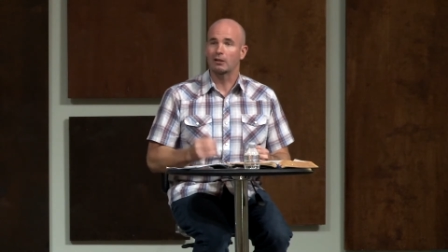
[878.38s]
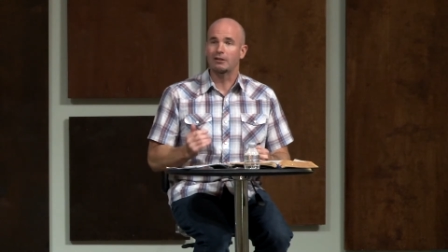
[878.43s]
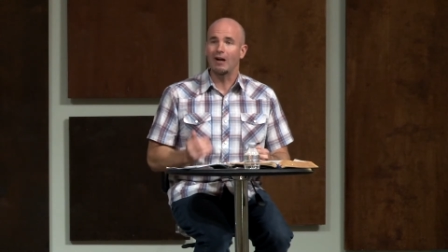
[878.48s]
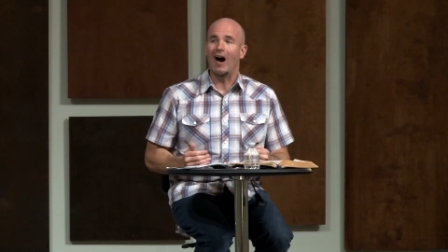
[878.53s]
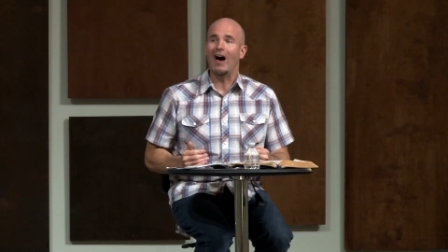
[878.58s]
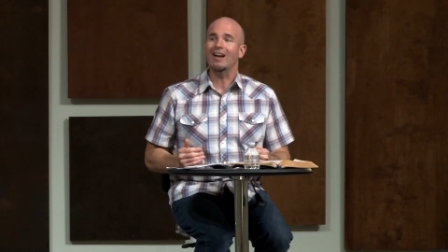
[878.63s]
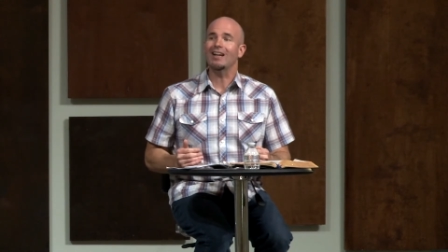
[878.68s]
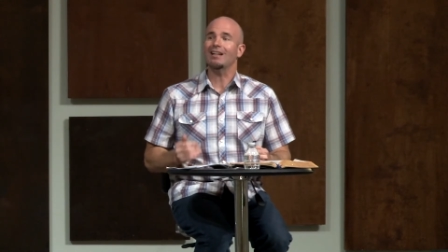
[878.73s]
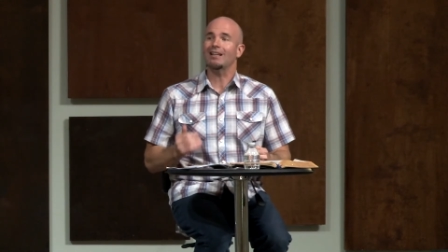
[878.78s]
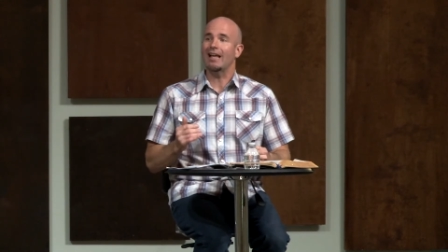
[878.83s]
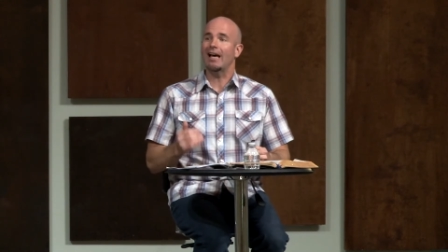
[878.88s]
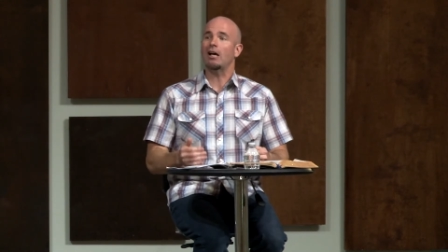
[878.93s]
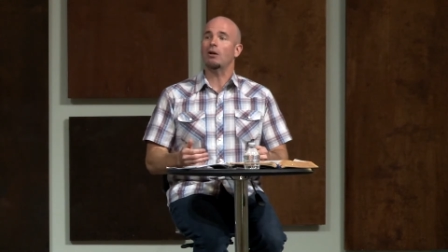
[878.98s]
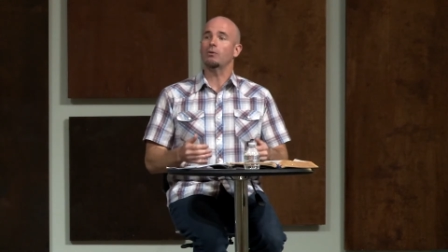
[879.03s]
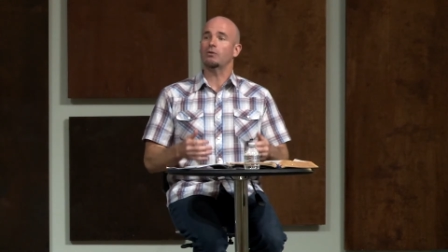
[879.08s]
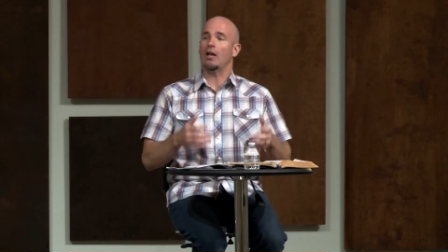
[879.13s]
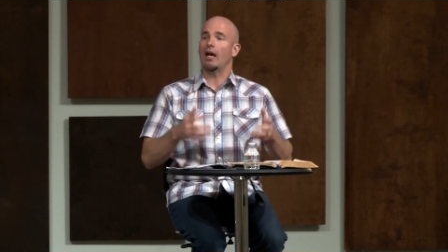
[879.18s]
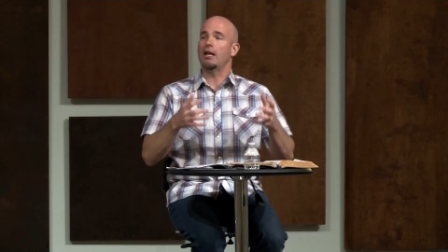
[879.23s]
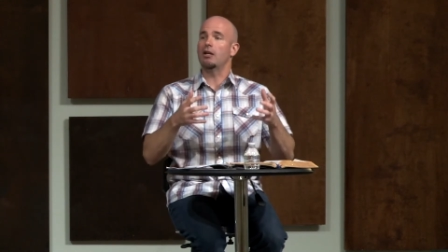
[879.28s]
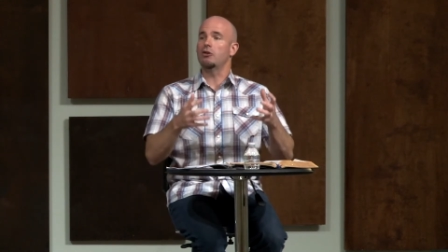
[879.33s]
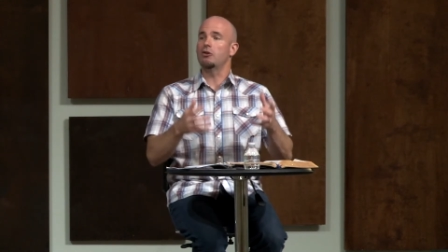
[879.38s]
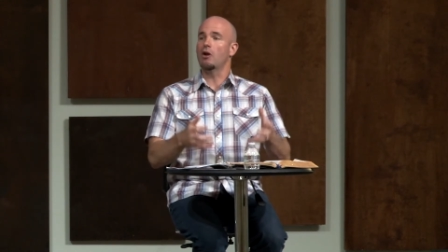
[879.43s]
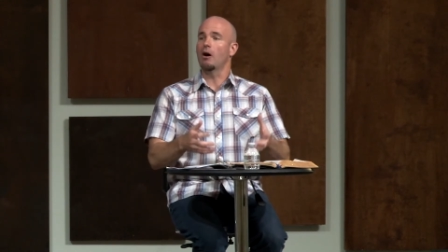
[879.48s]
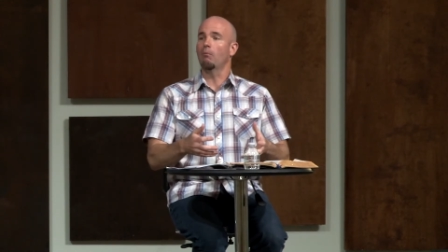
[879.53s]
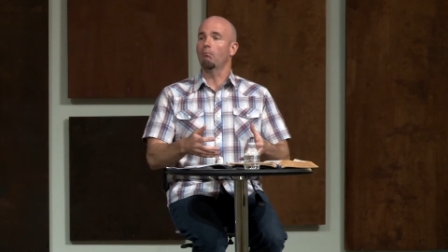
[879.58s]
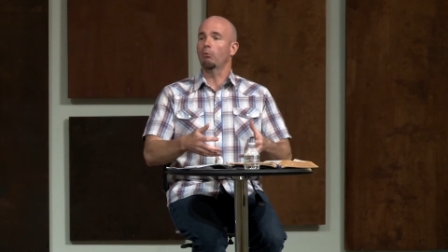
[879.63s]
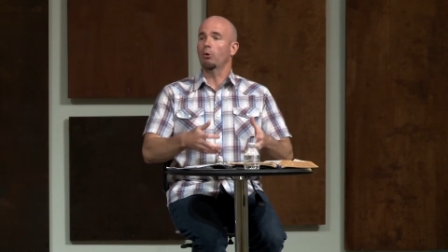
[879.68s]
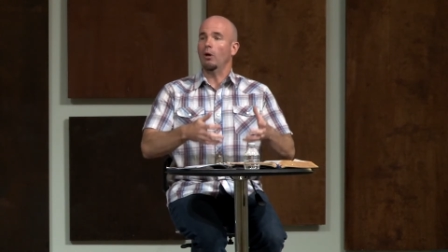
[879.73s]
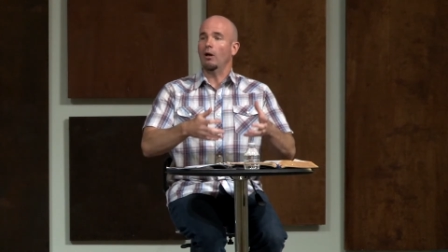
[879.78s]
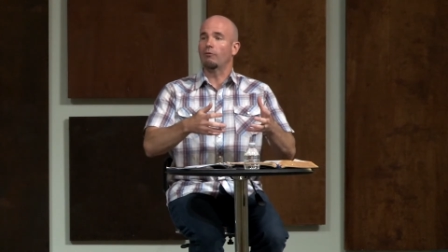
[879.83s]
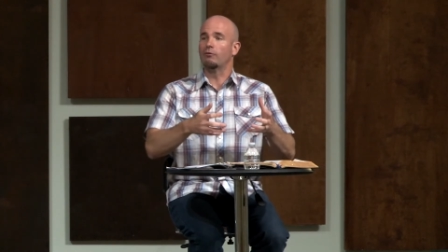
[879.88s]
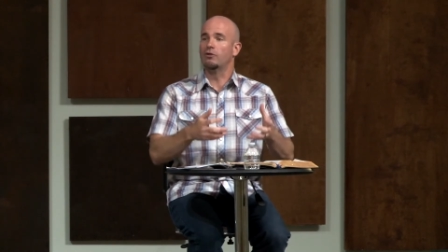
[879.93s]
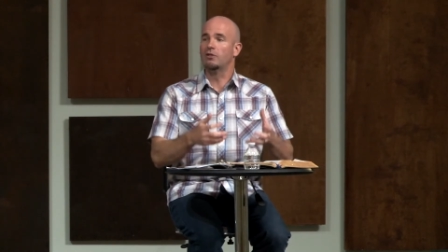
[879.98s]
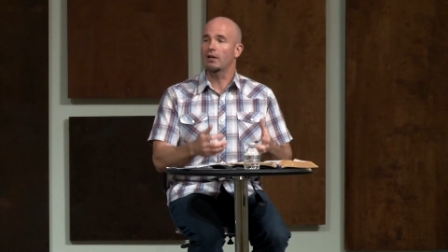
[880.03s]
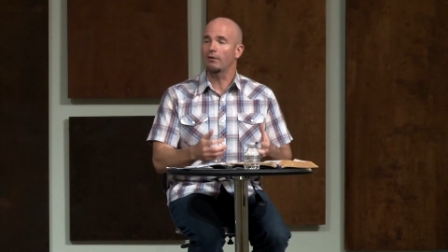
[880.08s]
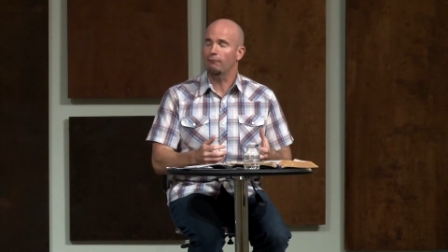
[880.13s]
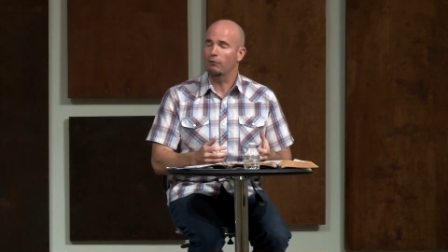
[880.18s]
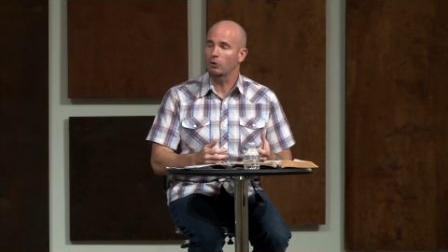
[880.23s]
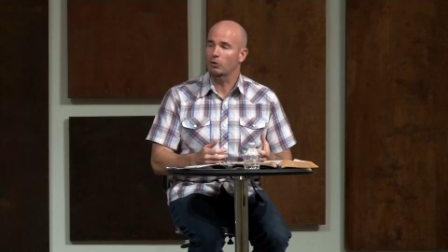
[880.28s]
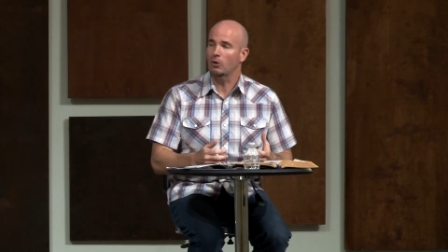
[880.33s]
God allows a number of
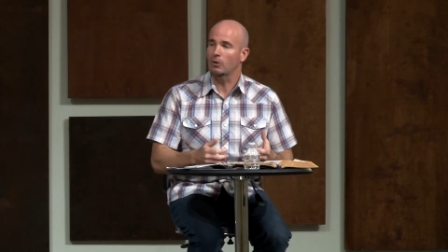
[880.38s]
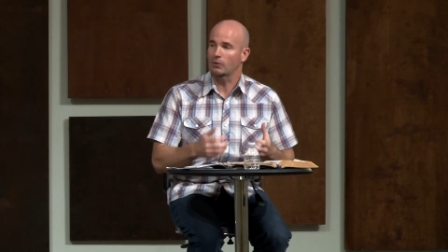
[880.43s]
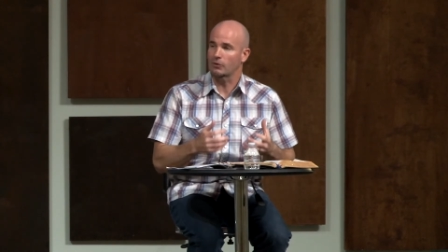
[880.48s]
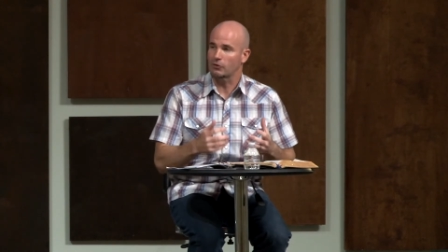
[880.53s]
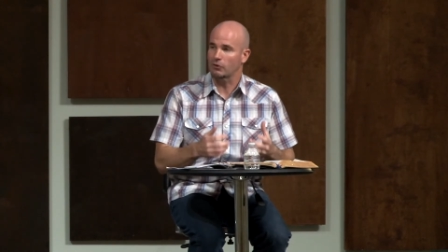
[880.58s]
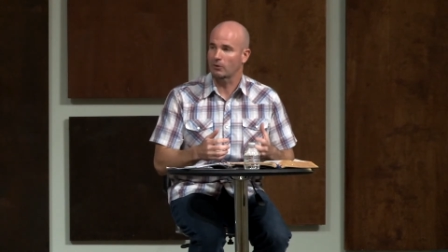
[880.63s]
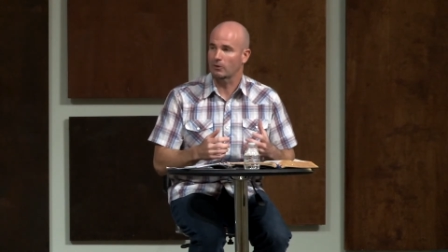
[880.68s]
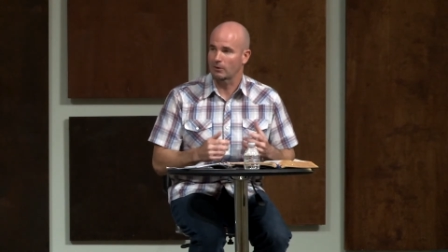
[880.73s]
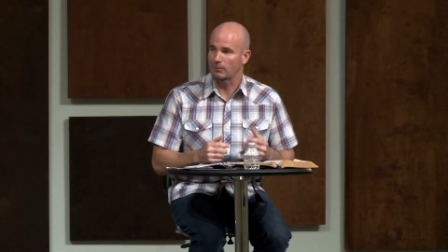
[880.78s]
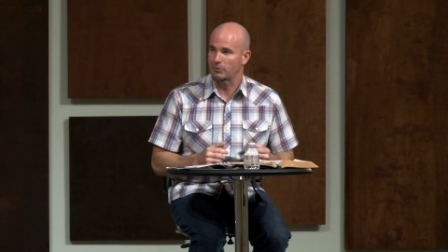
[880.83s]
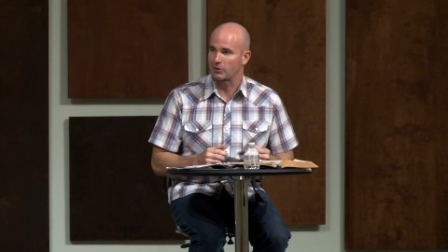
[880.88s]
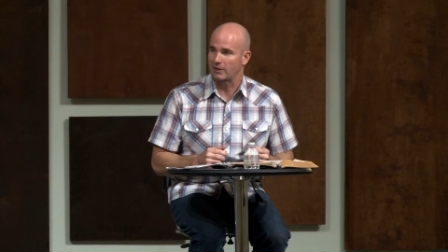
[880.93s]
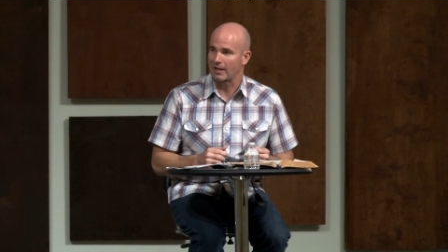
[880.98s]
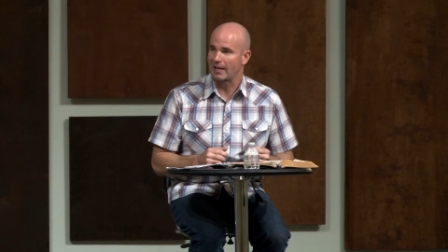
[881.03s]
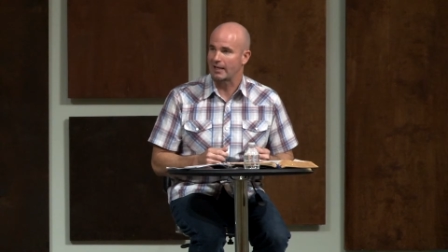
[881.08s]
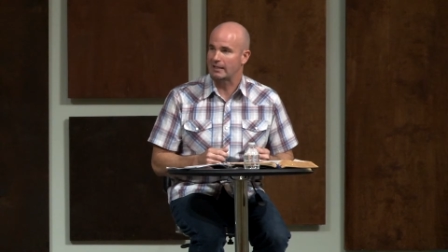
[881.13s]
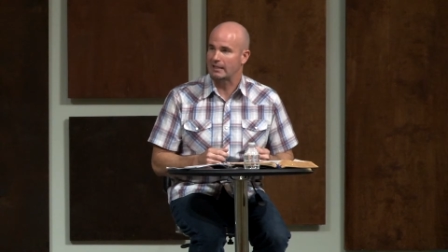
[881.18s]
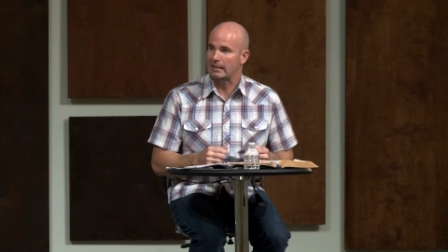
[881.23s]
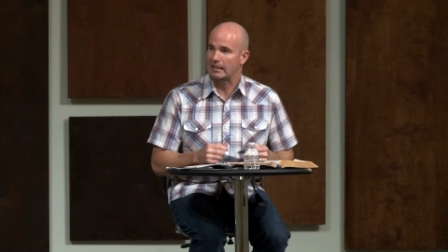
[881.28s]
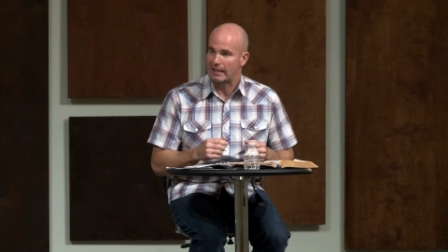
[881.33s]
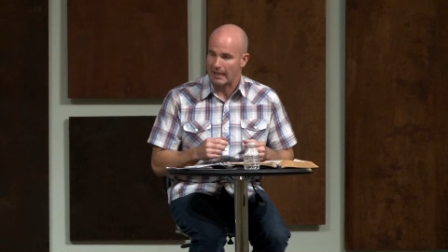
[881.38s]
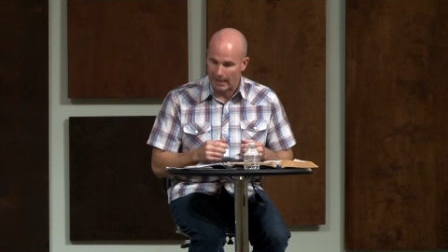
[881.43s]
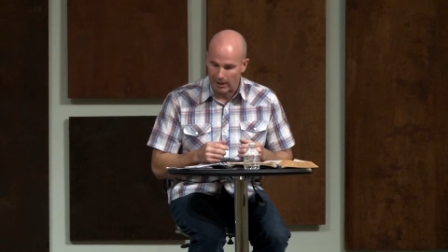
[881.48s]
difficult circumstances to